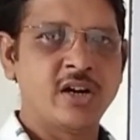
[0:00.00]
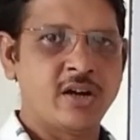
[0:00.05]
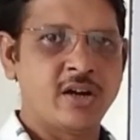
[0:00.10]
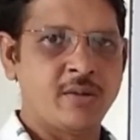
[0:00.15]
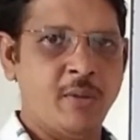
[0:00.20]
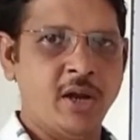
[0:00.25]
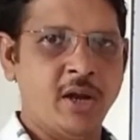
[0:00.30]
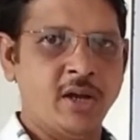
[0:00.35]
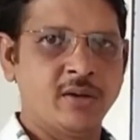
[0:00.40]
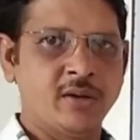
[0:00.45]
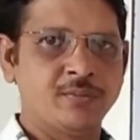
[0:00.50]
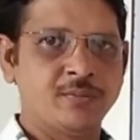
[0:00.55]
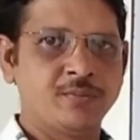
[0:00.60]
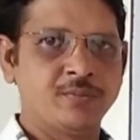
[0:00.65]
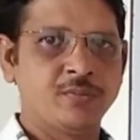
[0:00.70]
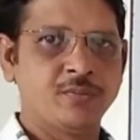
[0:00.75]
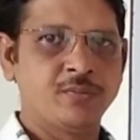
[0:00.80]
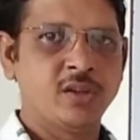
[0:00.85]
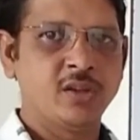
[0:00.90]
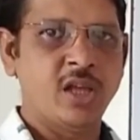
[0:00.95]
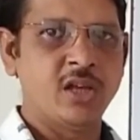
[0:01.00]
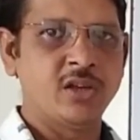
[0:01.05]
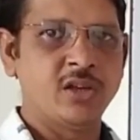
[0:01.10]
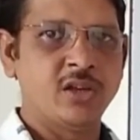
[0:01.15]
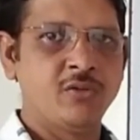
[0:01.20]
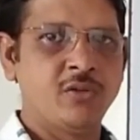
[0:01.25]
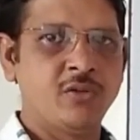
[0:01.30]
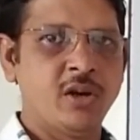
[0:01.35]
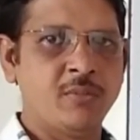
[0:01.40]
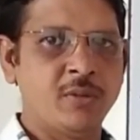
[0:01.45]
treatment.
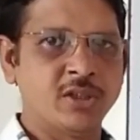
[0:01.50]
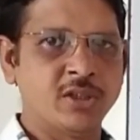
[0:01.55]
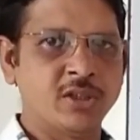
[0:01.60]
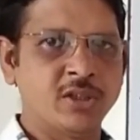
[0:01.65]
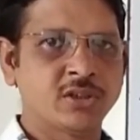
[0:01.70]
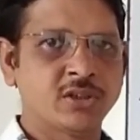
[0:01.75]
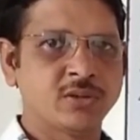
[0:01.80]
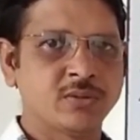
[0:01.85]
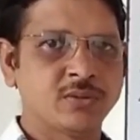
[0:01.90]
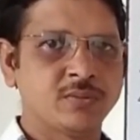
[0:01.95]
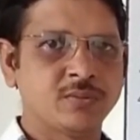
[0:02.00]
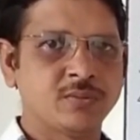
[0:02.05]
Thank you very much.